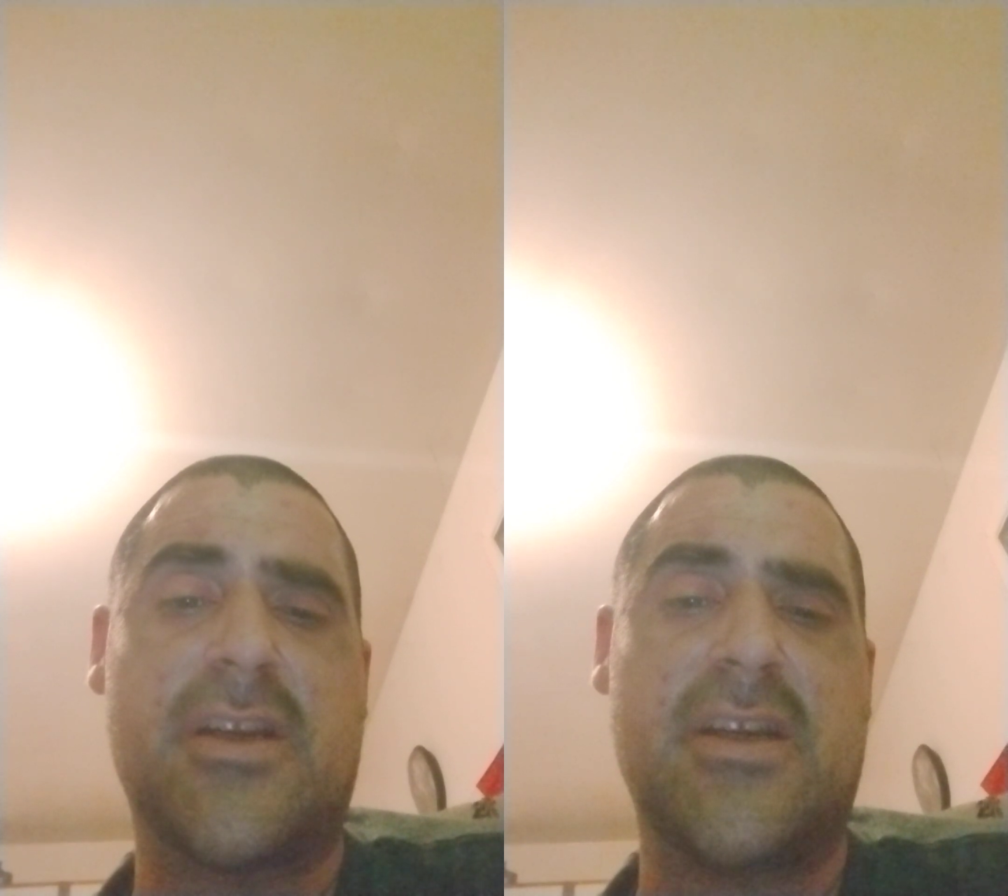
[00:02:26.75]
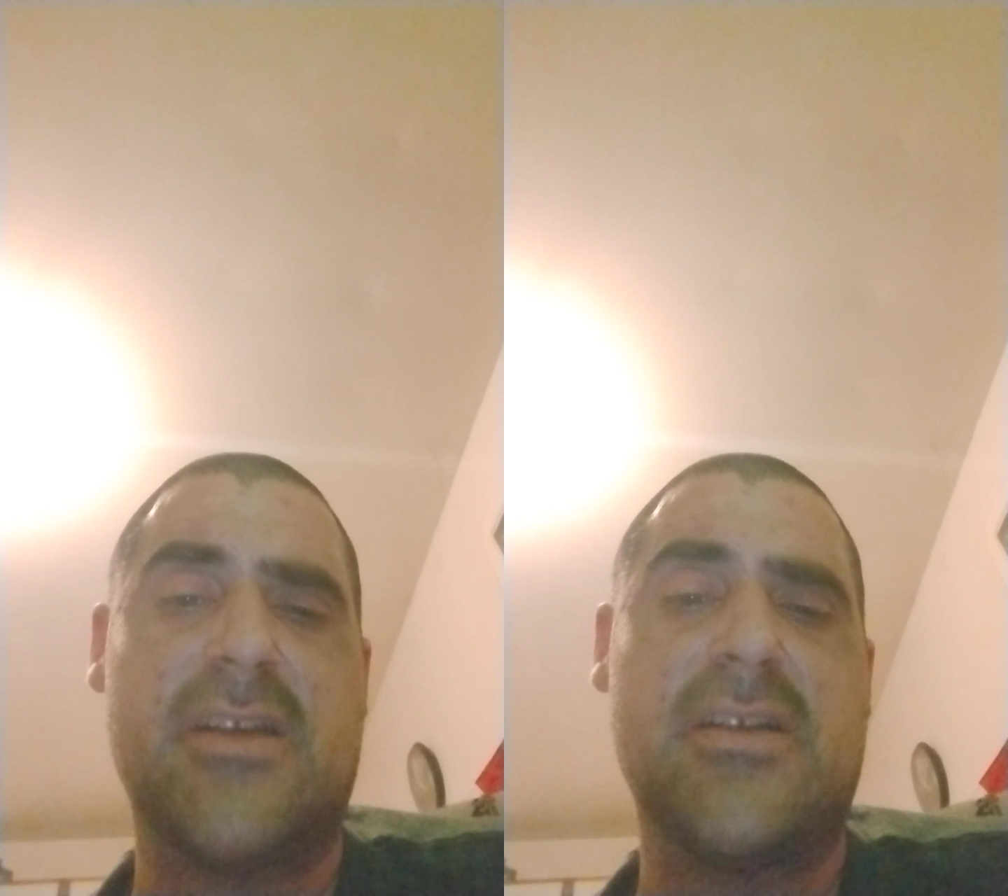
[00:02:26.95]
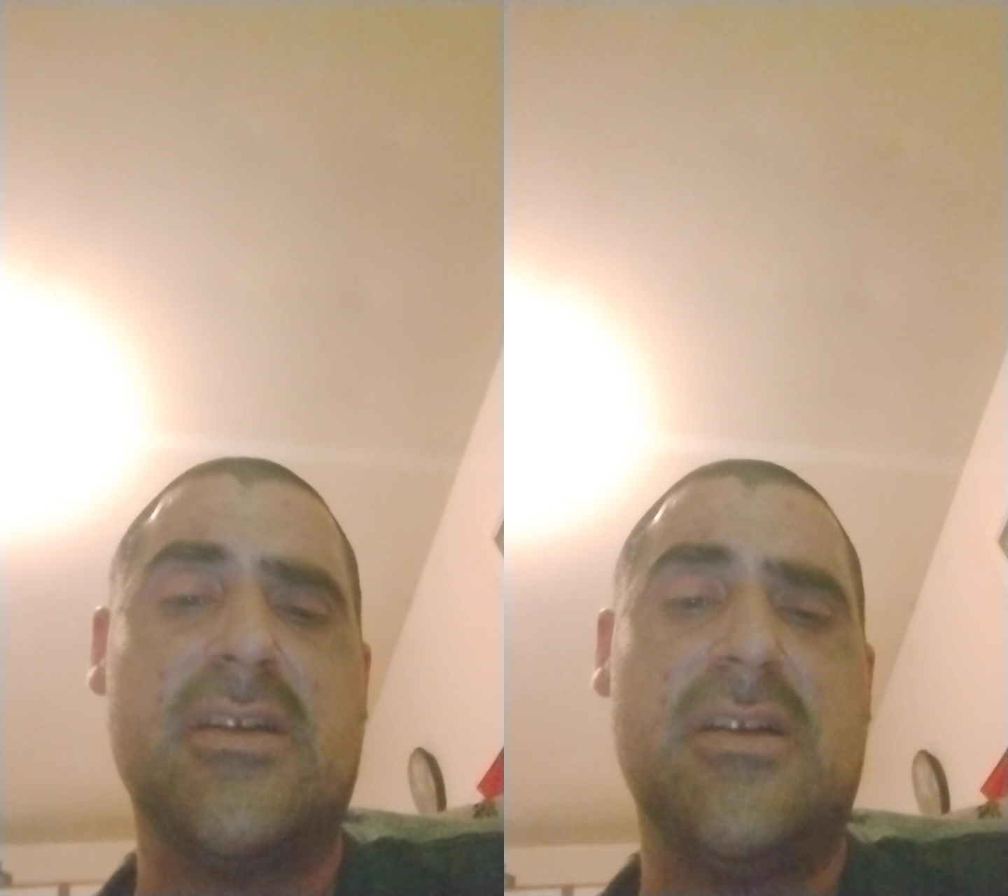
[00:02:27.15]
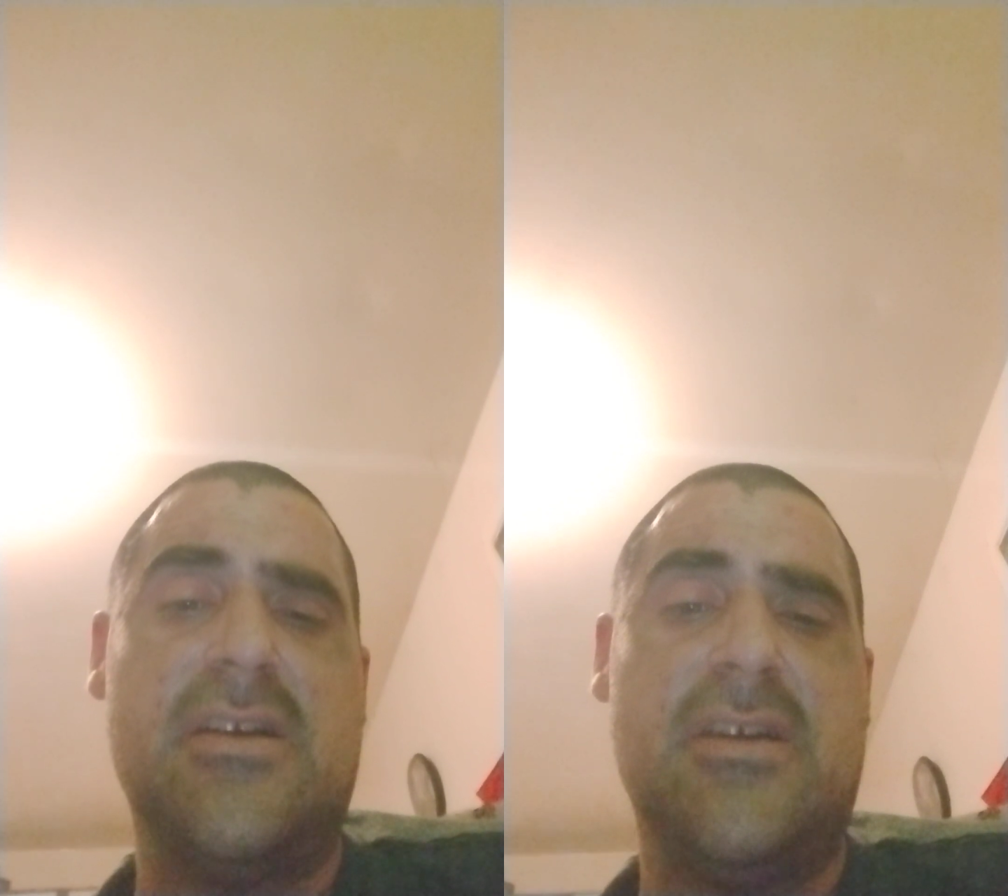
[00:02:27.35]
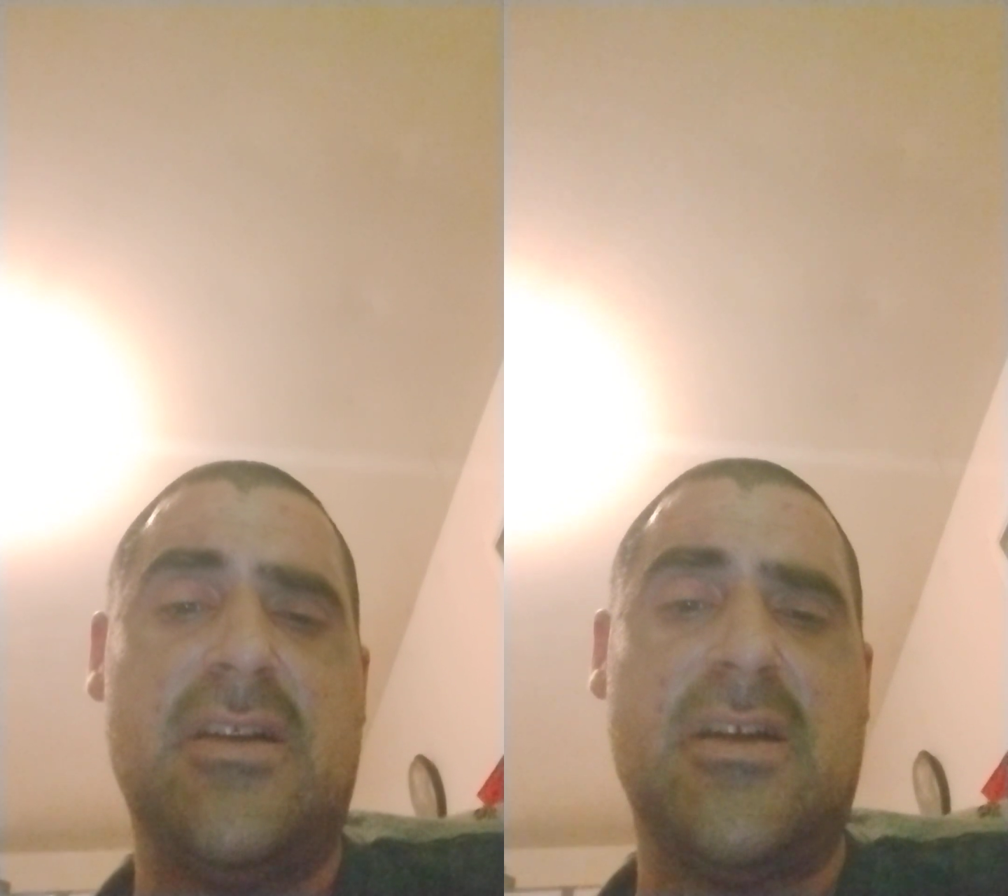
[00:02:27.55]
gig
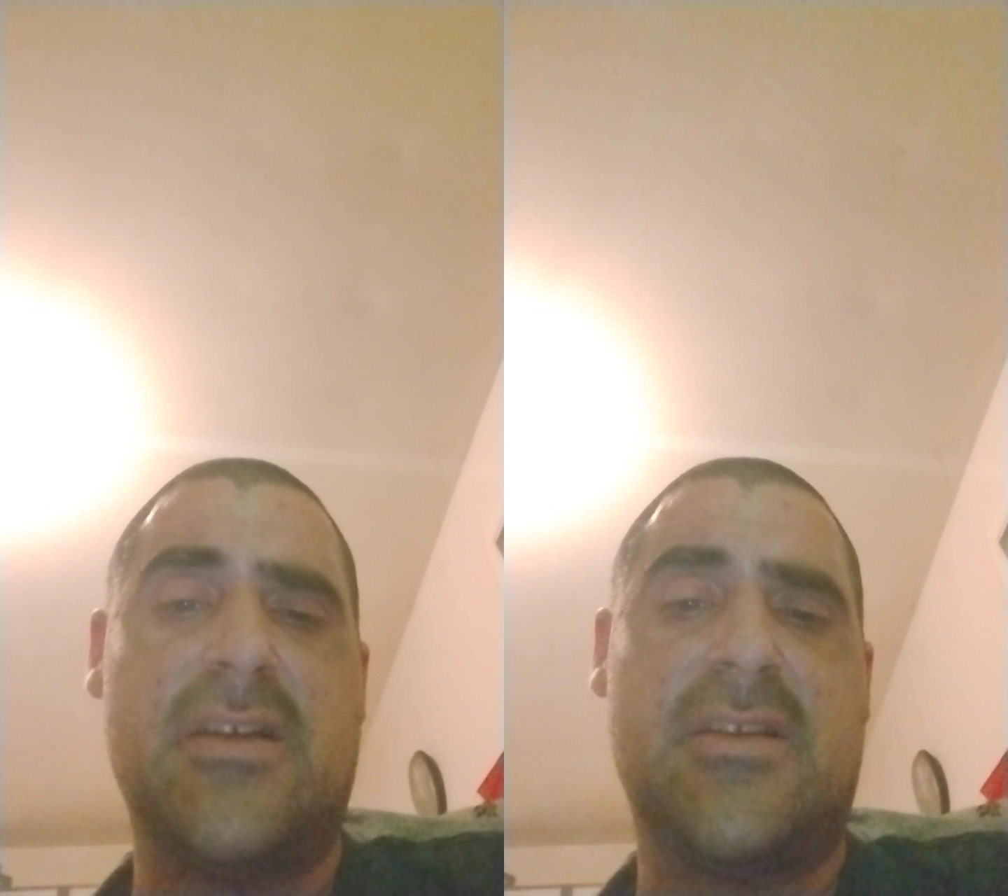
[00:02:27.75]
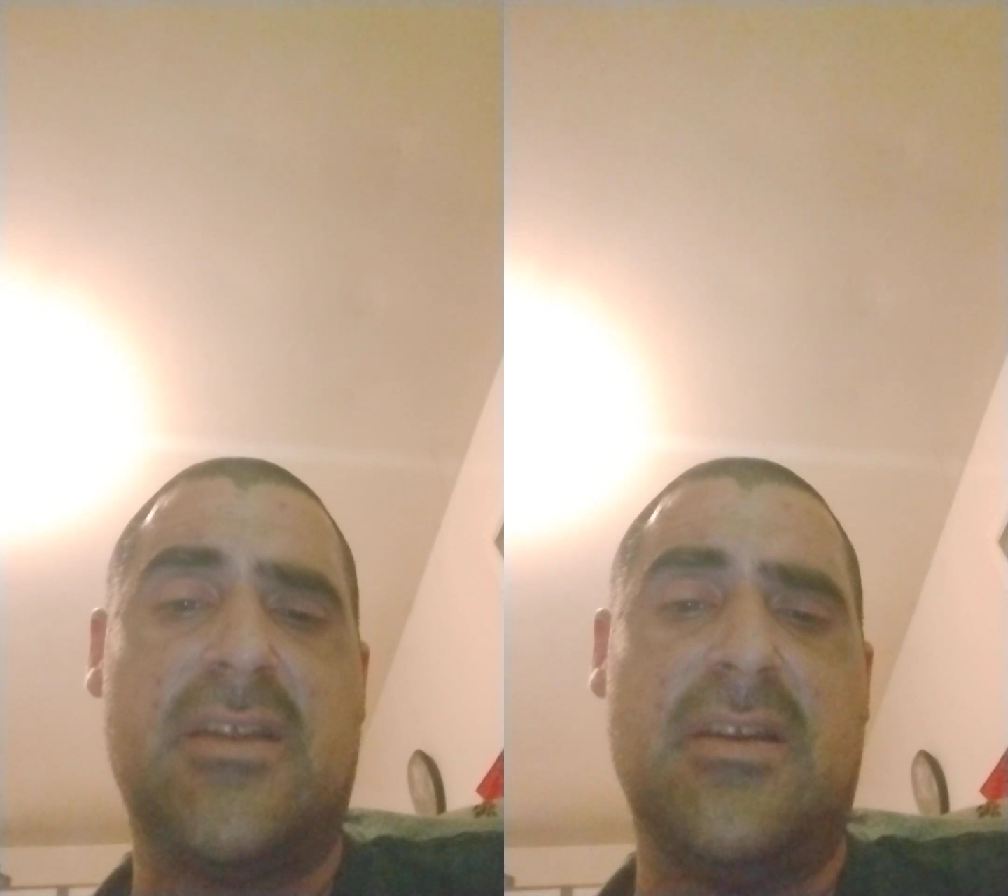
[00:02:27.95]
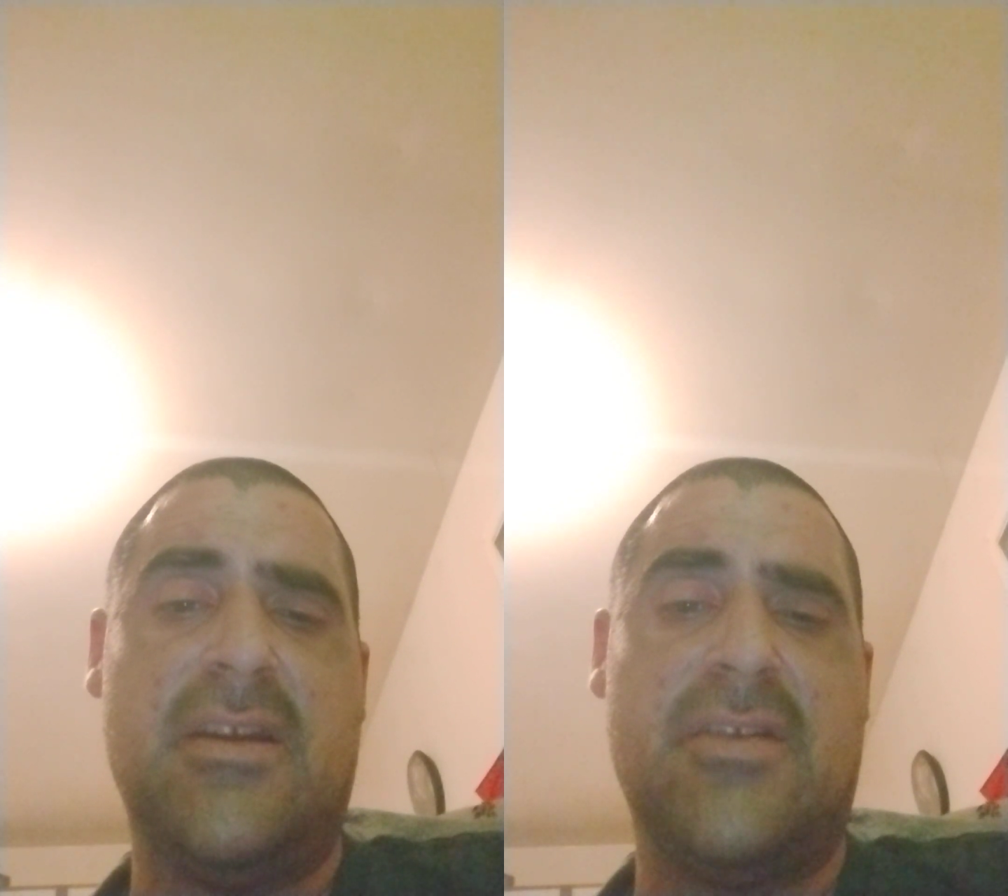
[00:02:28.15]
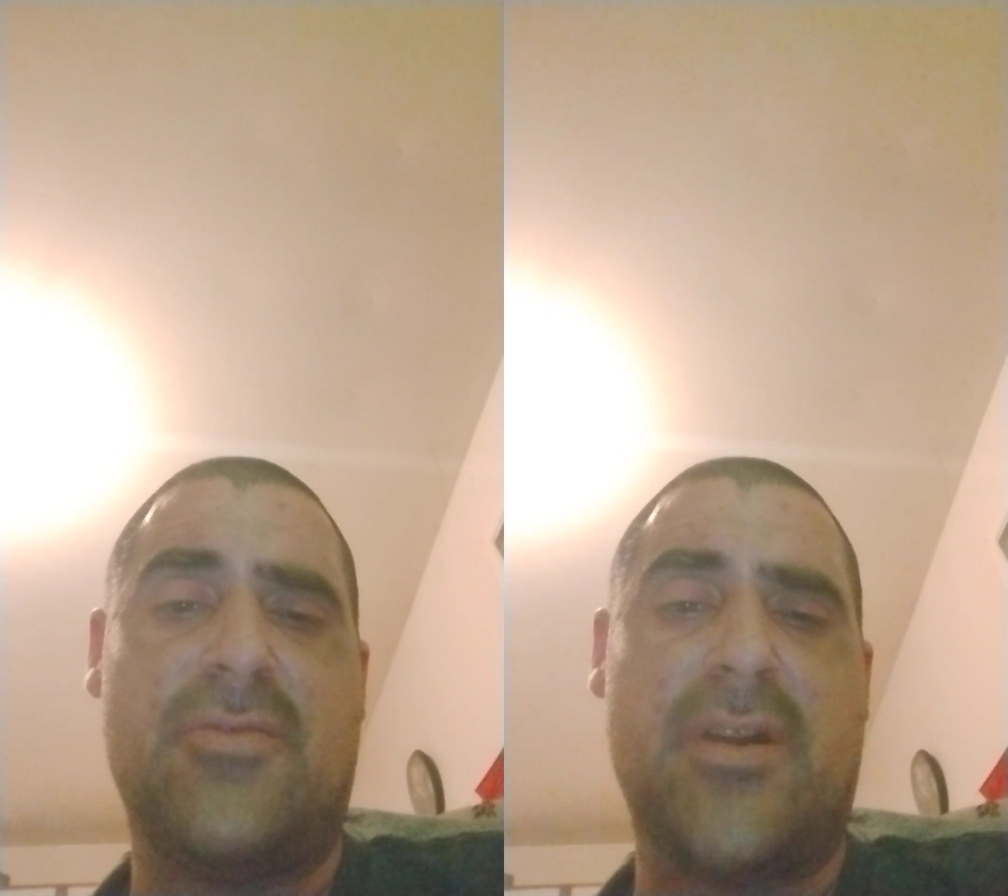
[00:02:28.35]
in